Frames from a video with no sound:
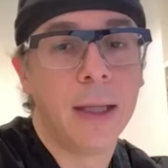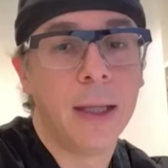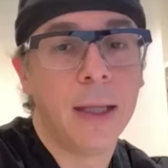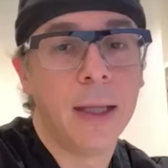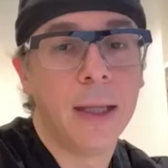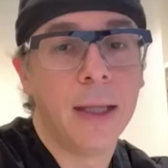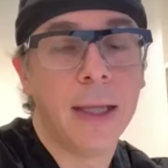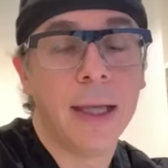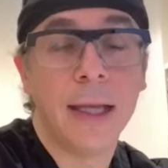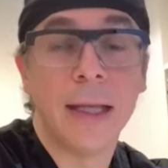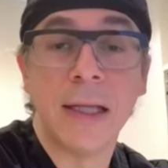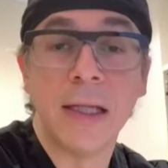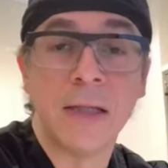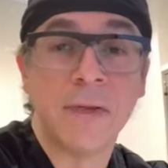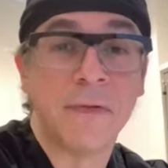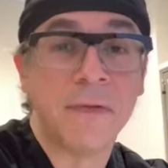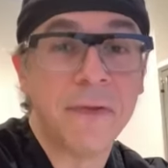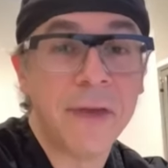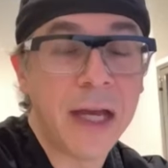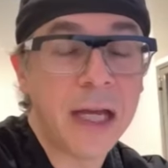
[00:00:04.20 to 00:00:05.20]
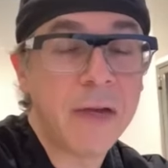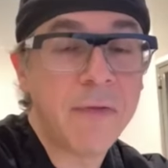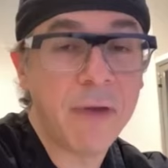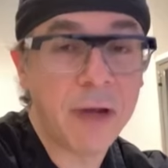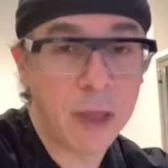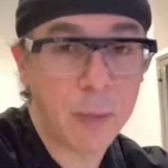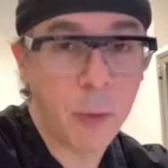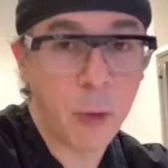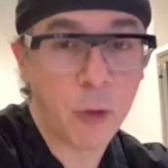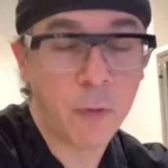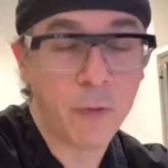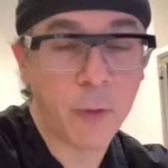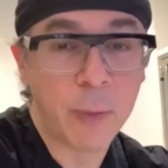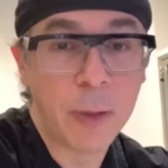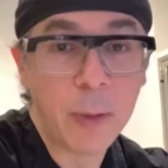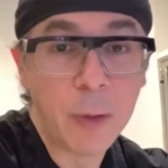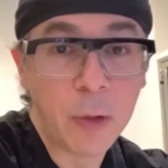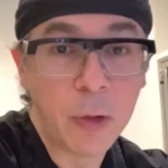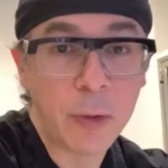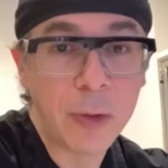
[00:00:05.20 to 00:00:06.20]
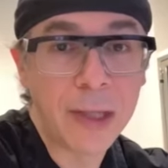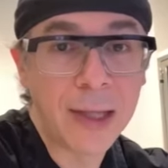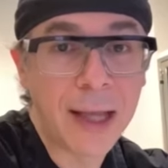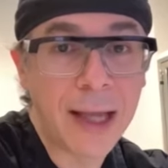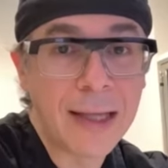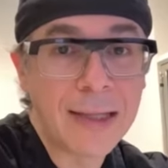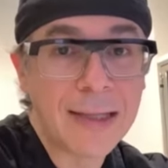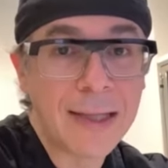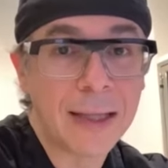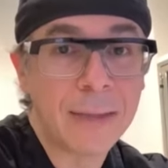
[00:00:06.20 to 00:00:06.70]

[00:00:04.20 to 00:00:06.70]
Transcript: It is very, very important for people to realize that